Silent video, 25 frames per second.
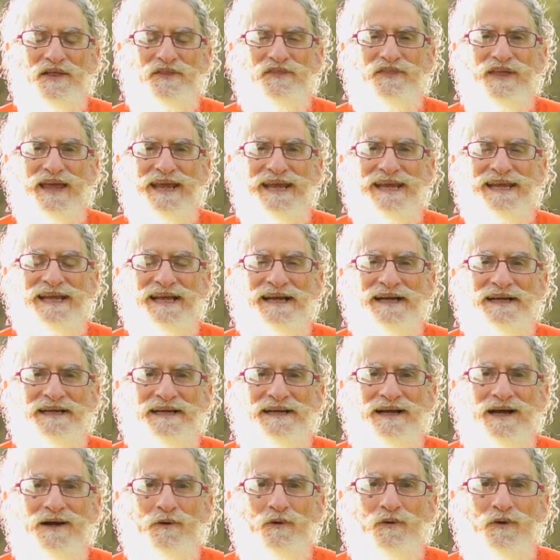they
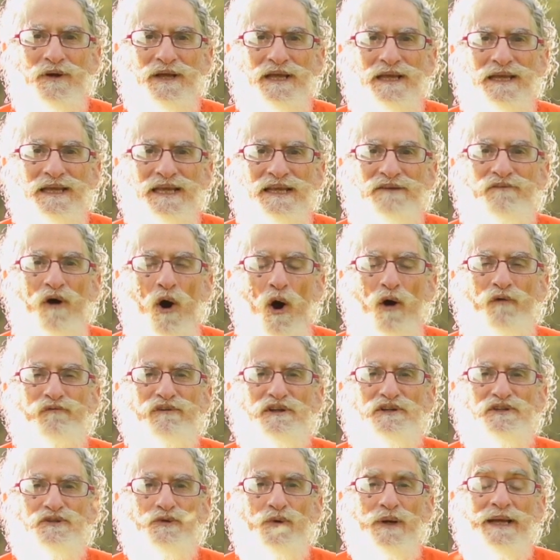
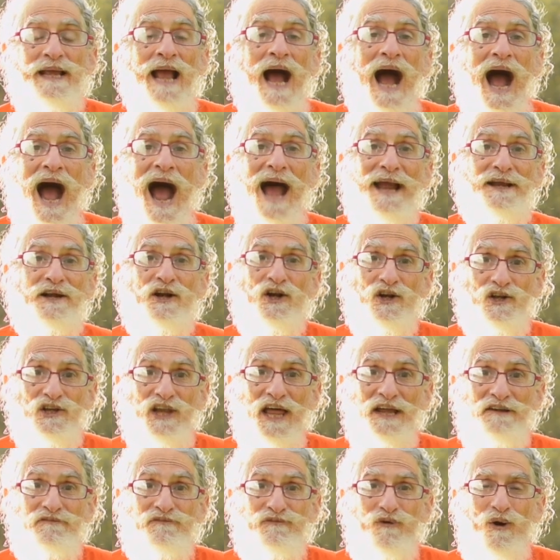evolve into a higher
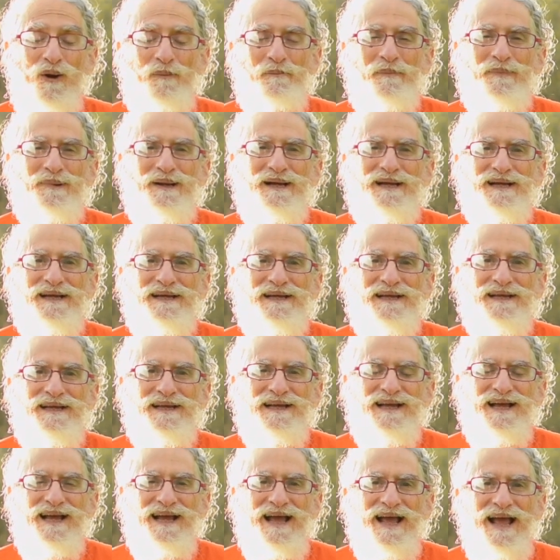life form,
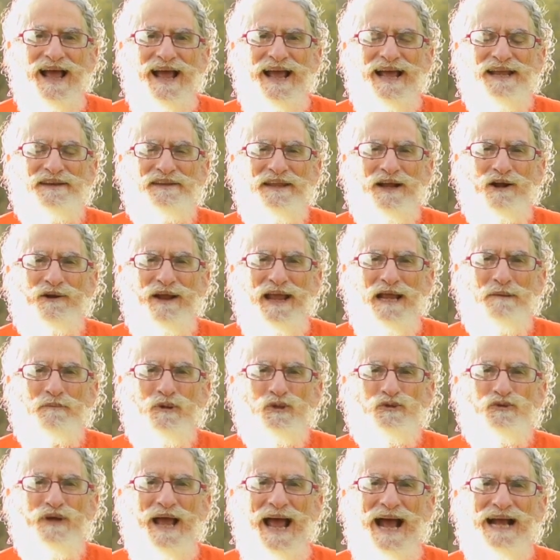and they're
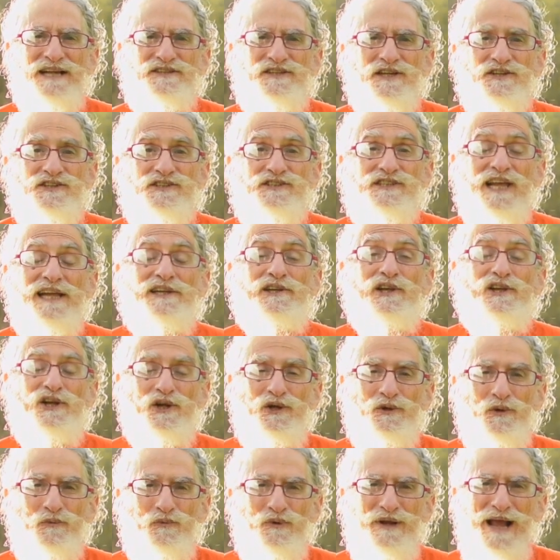able to access
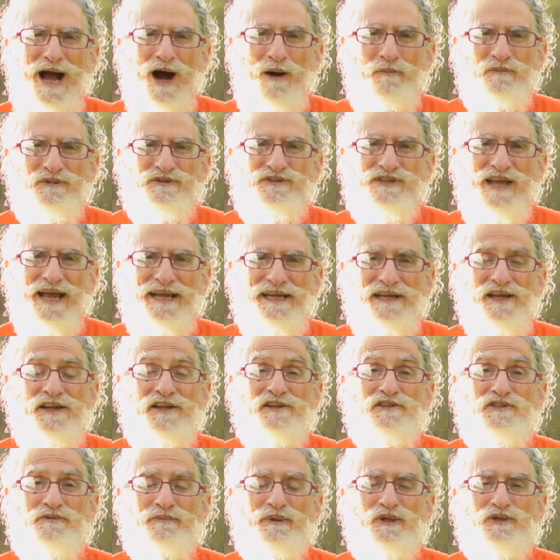subtler realms,
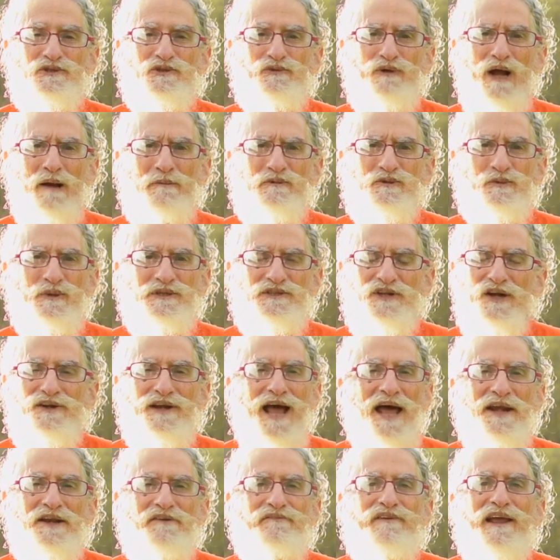psychic and spiritual realms, which
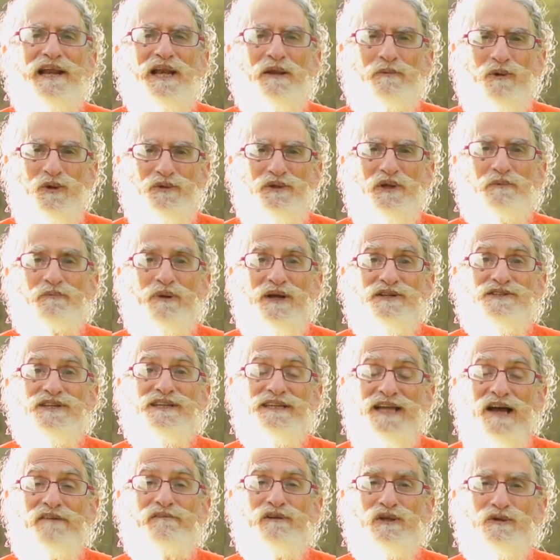are not available in their
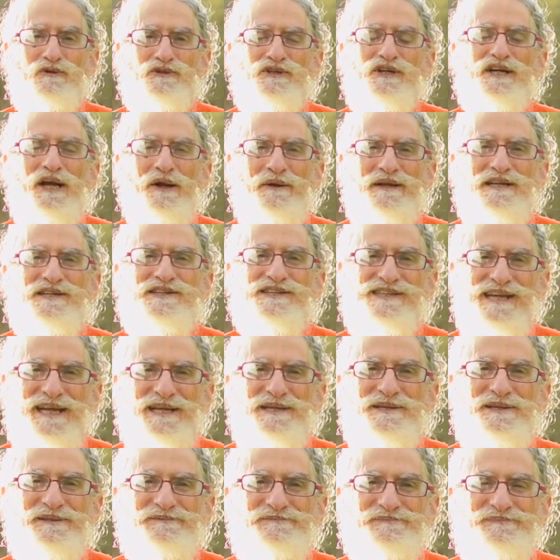present evolutionary
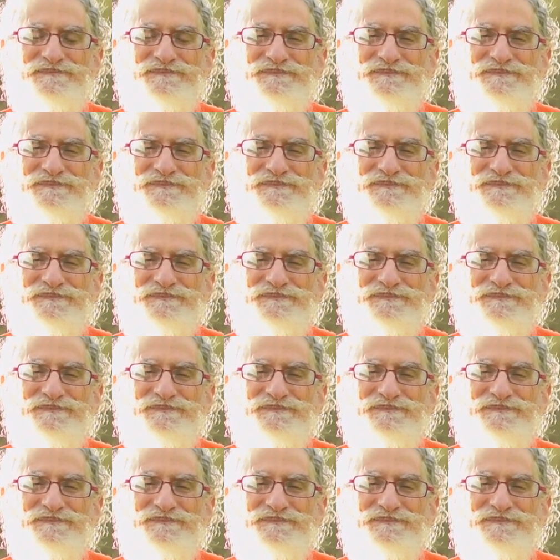state.